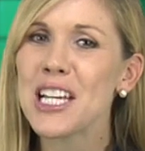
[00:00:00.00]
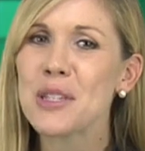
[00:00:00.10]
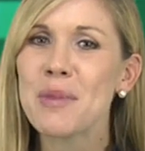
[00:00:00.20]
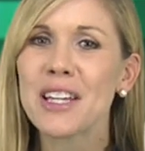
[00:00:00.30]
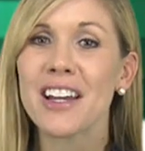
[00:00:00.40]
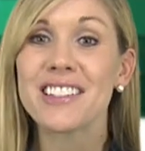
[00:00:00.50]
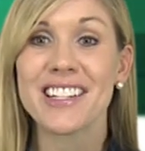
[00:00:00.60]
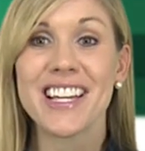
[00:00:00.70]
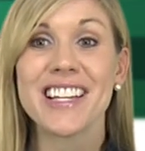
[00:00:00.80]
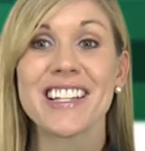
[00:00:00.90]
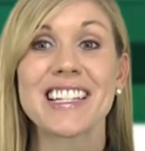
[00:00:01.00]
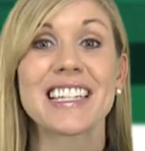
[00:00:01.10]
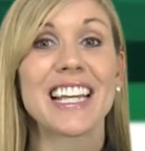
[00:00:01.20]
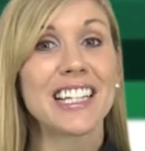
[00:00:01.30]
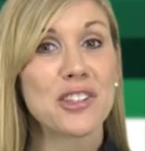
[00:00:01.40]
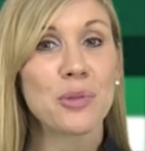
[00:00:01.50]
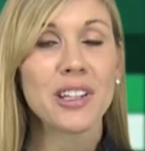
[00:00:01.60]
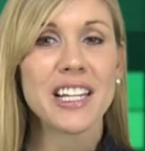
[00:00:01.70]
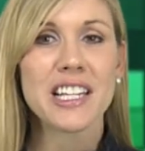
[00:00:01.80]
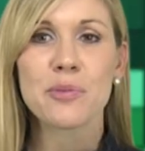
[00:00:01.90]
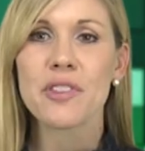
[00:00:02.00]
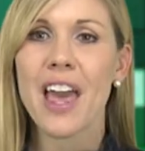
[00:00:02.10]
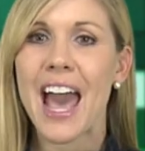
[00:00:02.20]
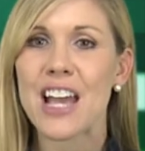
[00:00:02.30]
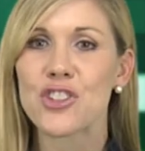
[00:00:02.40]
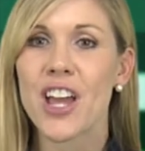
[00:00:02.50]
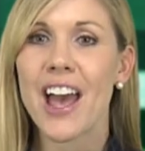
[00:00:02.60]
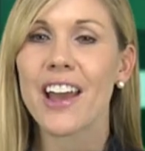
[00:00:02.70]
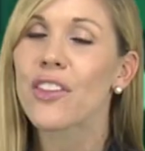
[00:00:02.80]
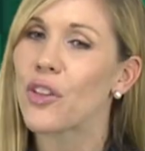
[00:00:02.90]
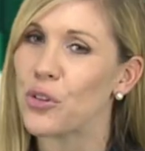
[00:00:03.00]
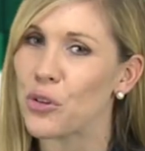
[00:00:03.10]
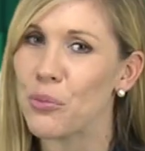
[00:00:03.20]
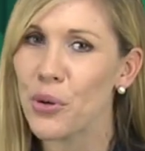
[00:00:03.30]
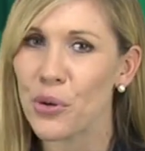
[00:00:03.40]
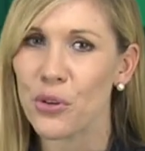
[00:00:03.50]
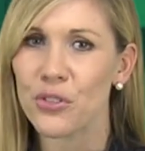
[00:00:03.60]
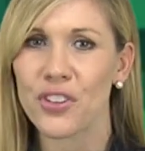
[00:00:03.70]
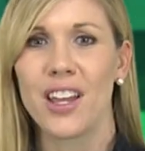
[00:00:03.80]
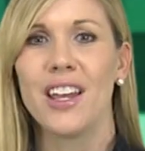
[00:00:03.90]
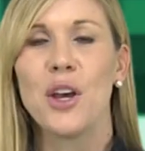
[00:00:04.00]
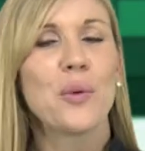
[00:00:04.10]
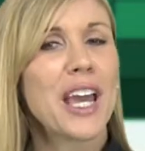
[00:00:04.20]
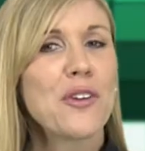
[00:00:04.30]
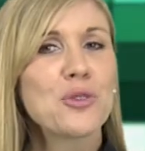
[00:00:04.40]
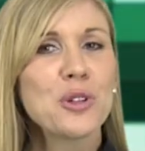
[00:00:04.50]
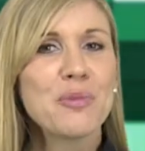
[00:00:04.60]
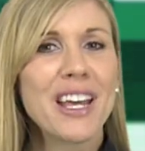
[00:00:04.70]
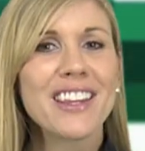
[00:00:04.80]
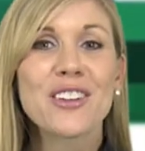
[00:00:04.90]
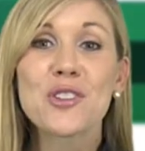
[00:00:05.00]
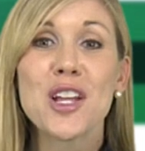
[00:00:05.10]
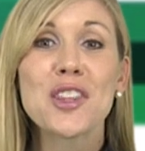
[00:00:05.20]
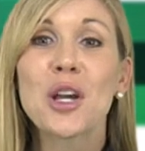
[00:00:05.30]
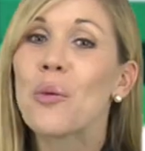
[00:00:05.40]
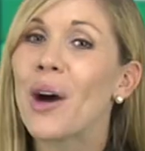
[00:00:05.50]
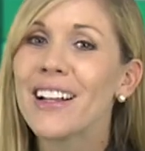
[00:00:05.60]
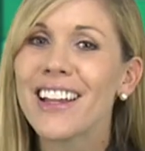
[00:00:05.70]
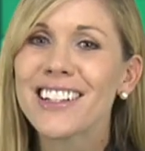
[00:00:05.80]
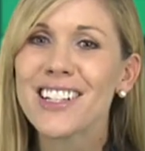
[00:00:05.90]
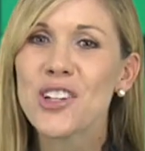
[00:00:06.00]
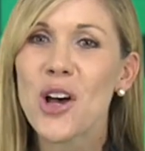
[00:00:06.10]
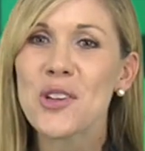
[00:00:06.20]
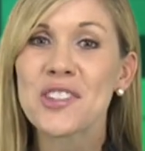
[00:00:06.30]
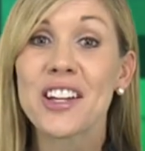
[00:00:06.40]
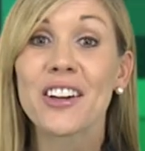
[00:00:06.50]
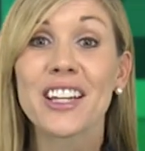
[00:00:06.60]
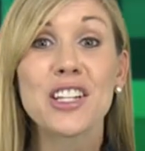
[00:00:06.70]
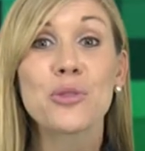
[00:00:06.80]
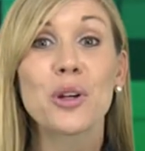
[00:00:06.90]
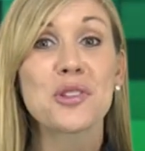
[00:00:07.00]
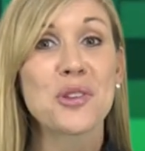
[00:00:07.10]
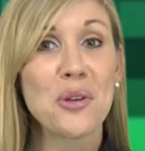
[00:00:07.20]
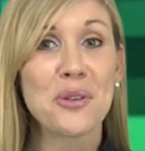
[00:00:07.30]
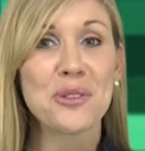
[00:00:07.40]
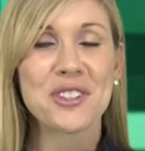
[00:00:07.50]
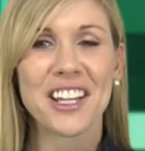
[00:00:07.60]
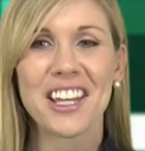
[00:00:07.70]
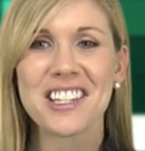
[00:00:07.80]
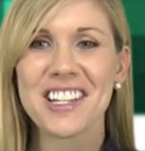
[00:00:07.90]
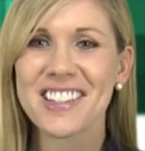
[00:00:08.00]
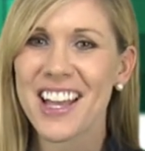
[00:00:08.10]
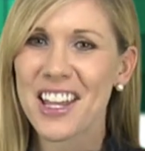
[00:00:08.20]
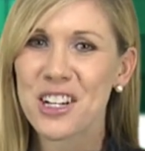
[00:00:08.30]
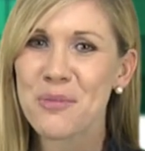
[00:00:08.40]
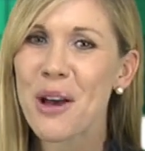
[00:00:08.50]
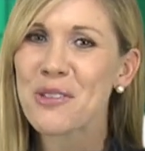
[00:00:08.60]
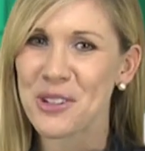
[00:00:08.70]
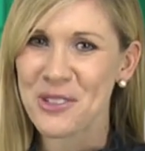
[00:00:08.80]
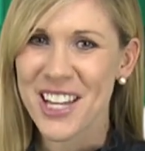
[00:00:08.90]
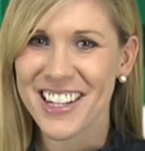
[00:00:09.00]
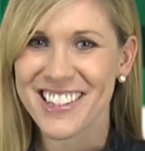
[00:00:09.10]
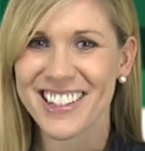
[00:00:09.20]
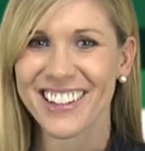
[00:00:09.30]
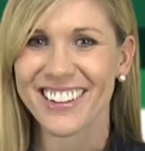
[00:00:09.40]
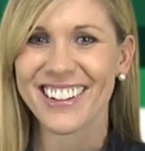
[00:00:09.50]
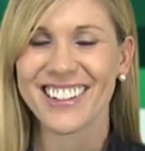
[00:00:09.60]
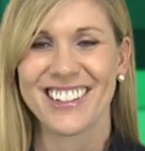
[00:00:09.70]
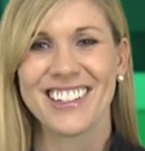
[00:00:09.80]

has begun to tease its latest release with the hashtag The New Move. We have to admit, there's nothing quite like Nadal staring into our souls to get us excited about new tennis gear.